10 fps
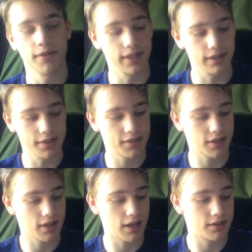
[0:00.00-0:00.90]

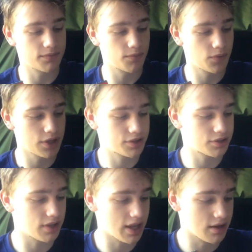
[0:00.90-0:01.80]
realistic. I wish
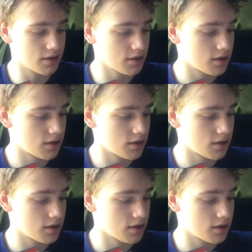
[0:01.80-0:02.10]
they